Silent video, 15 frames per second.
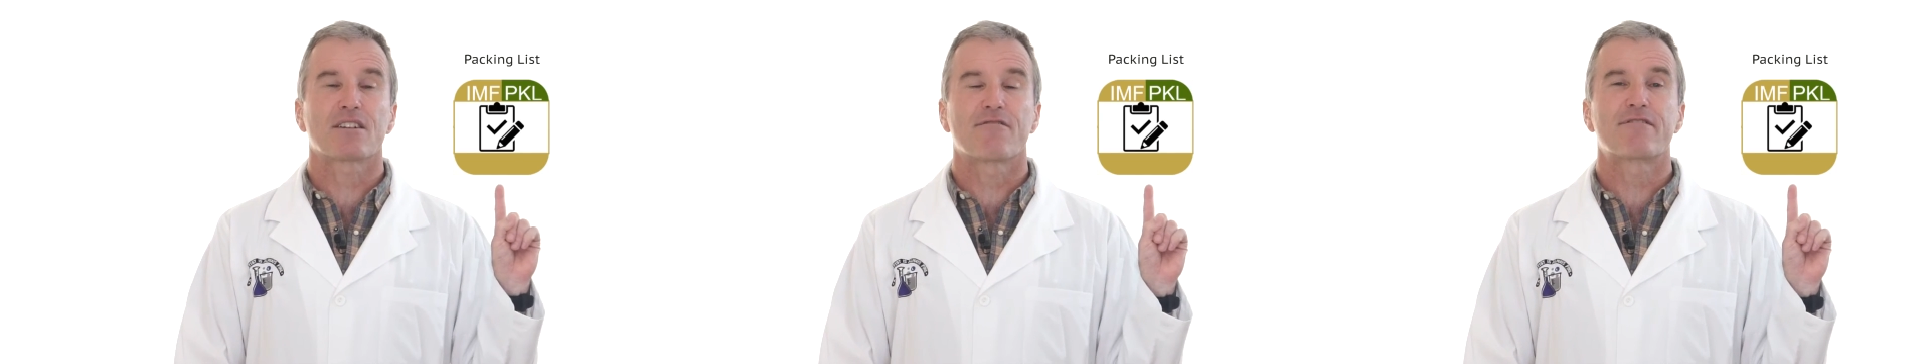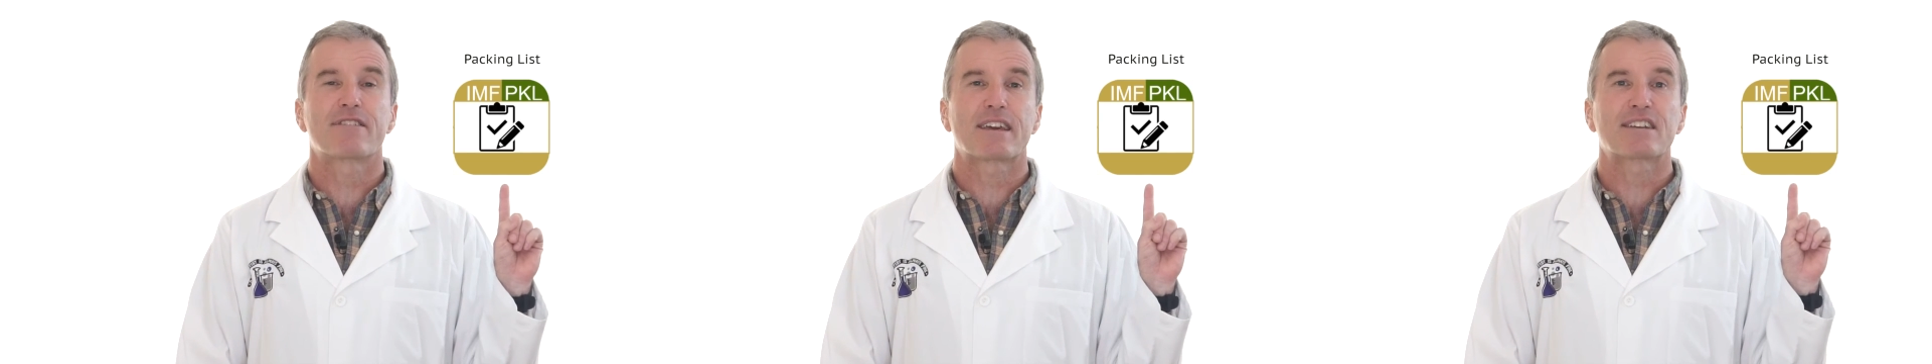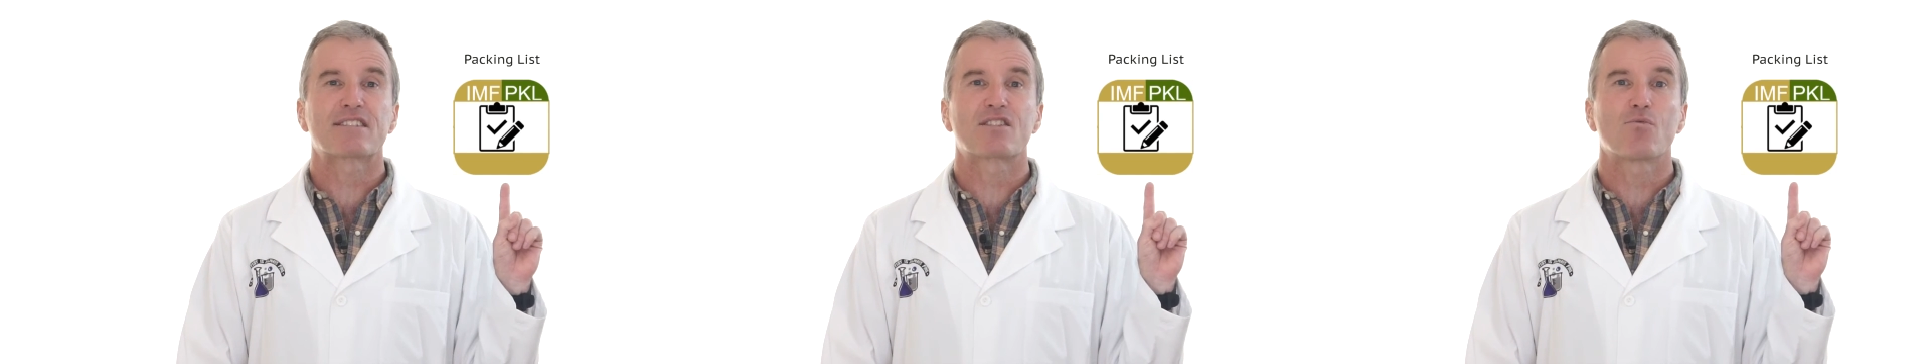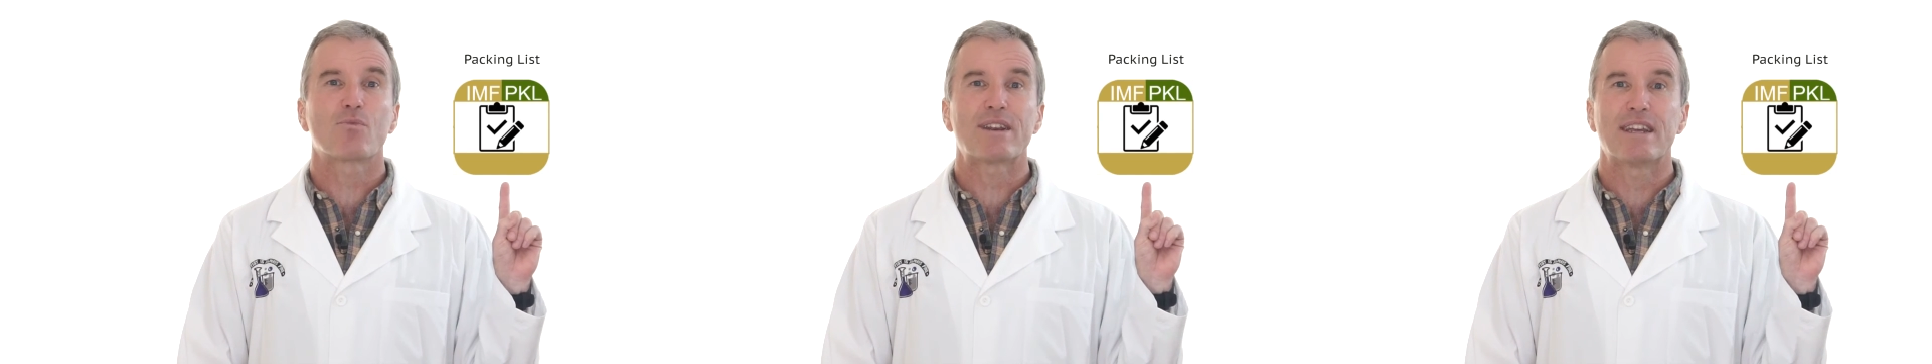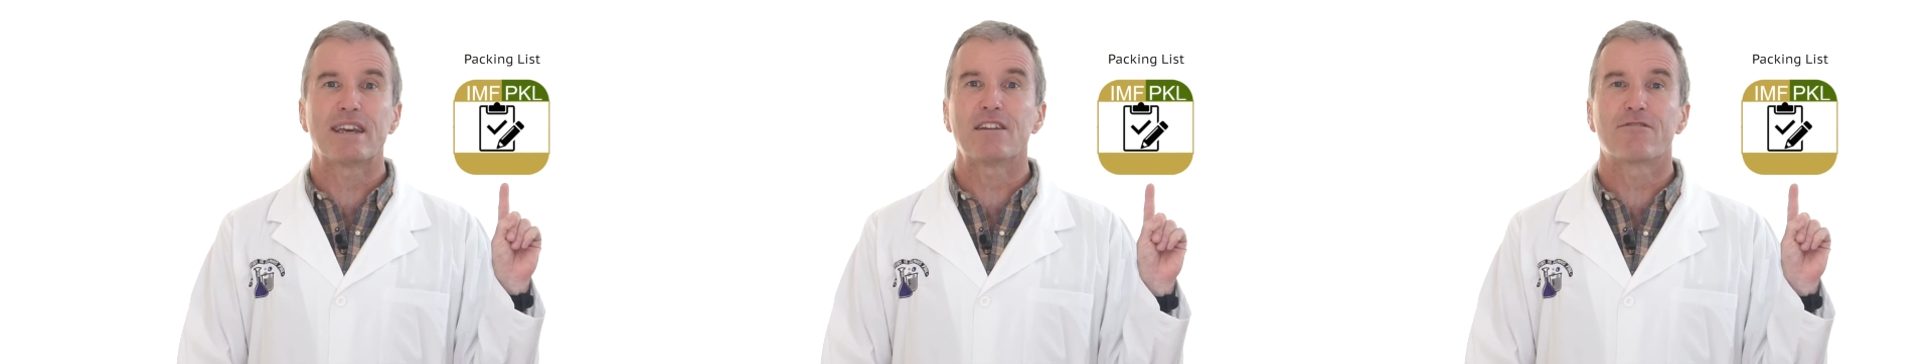of things that
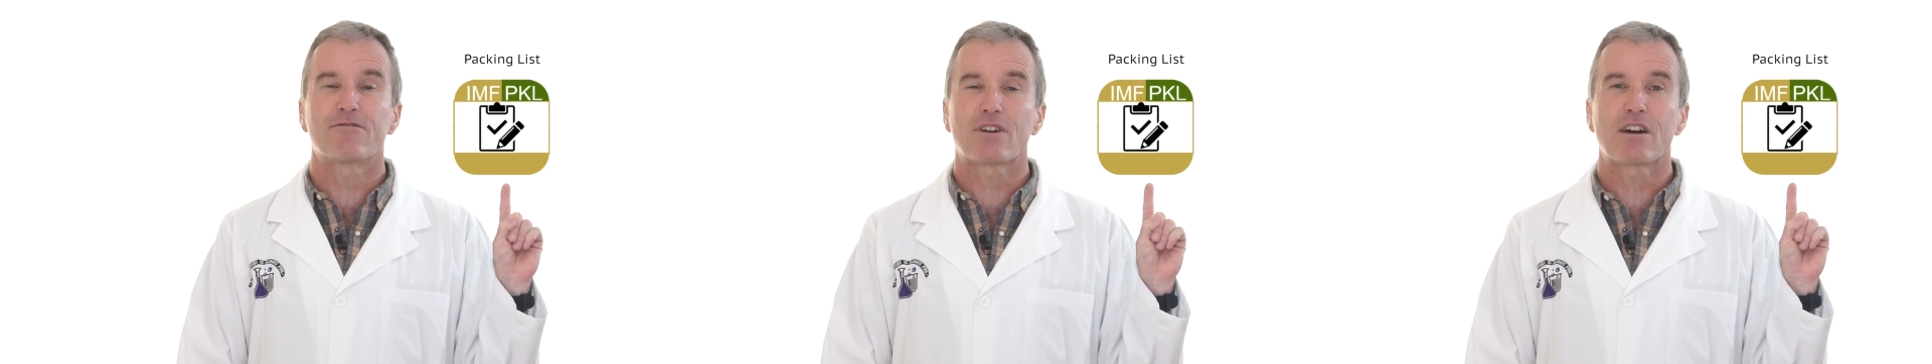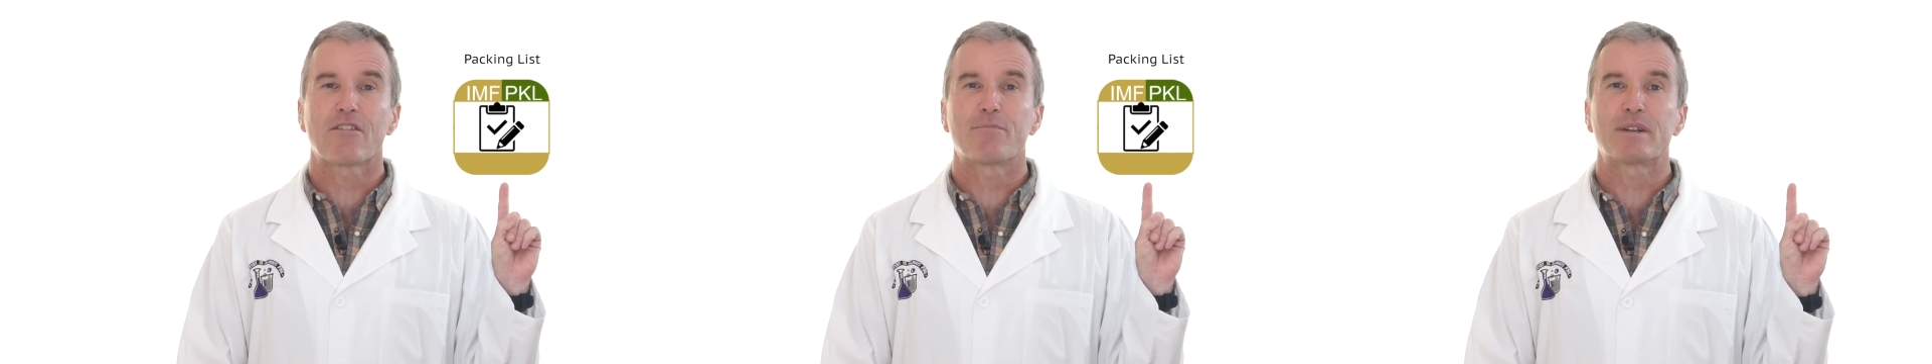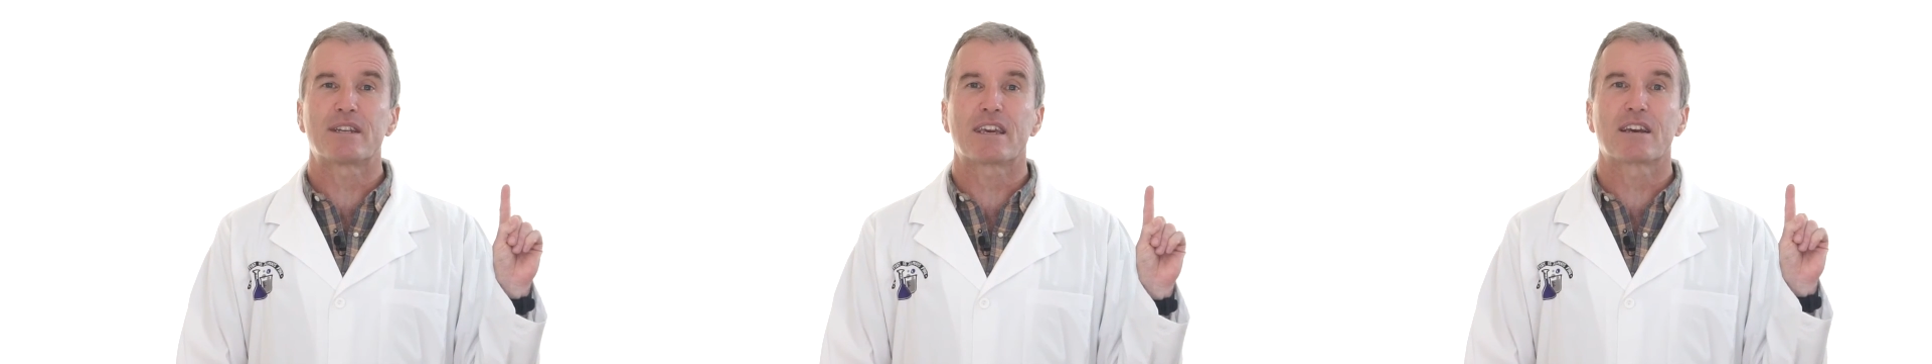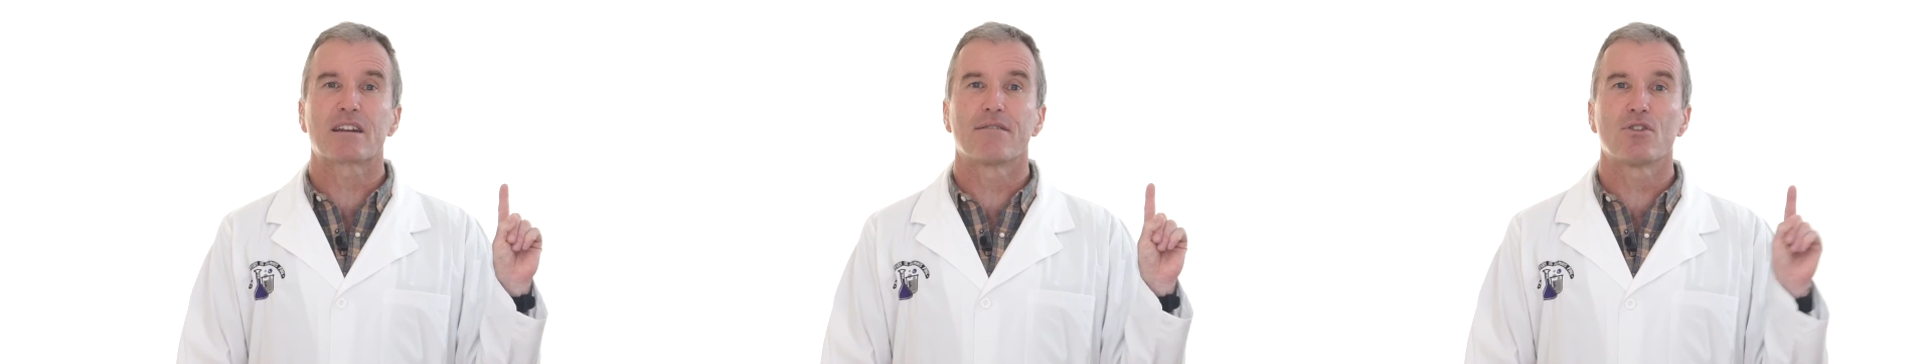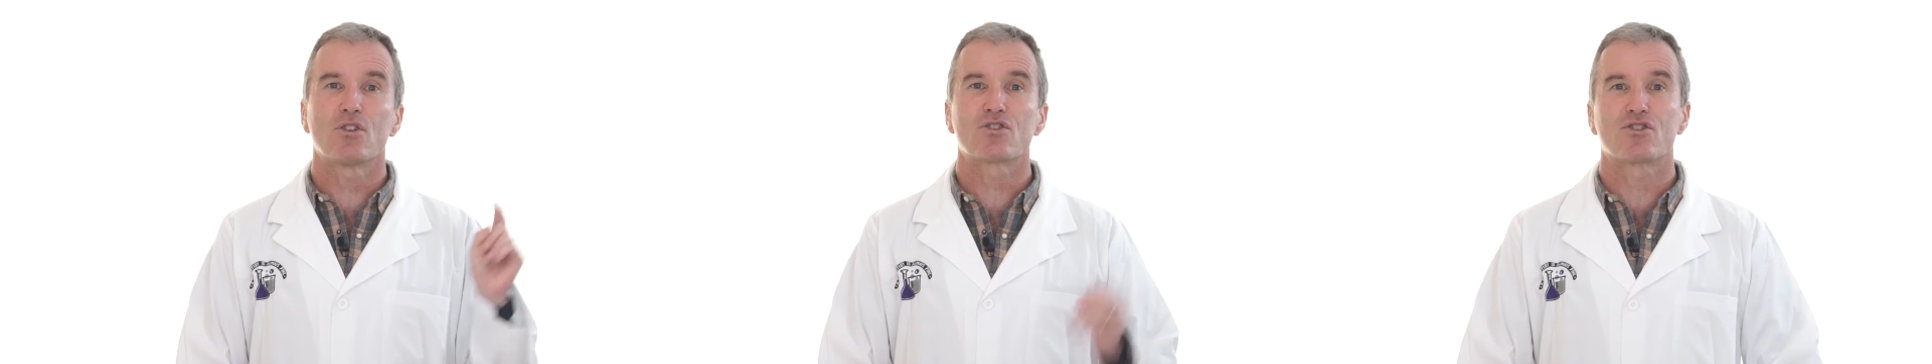we need for our
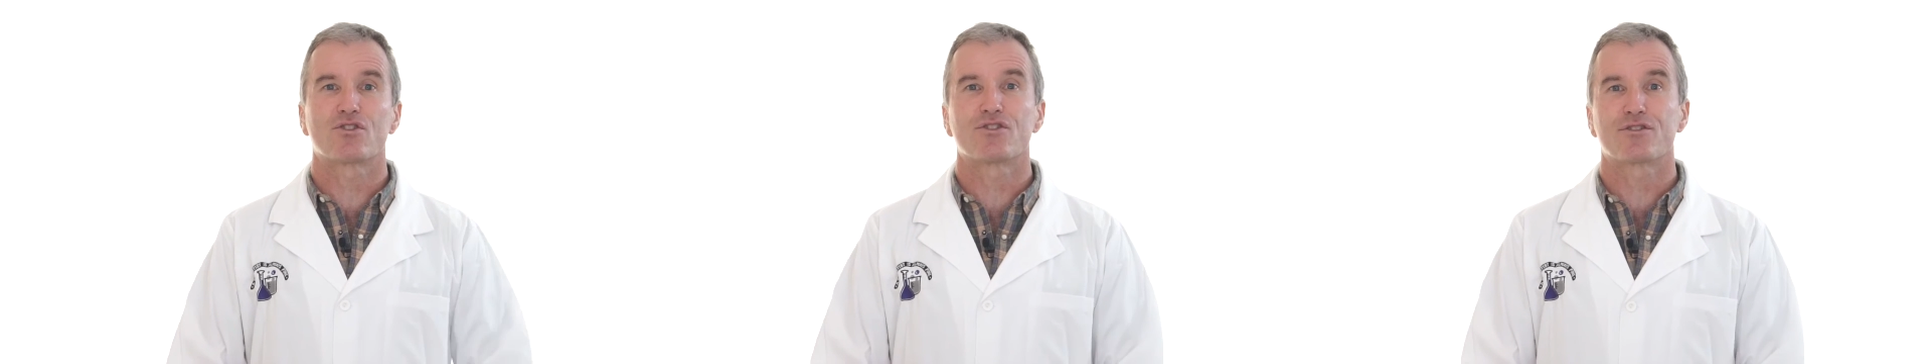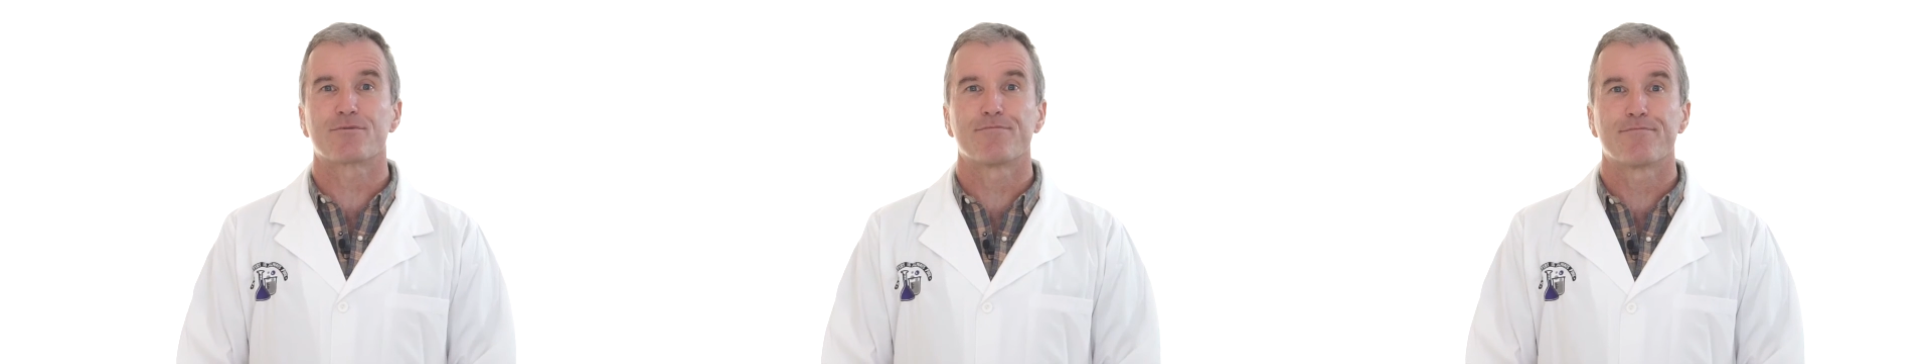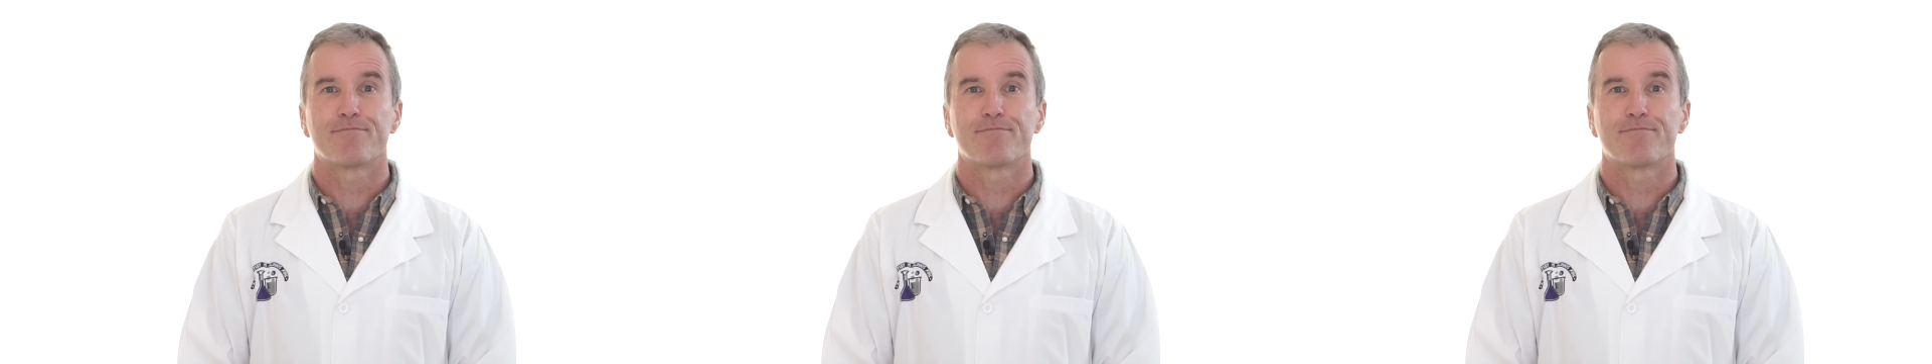particular versions.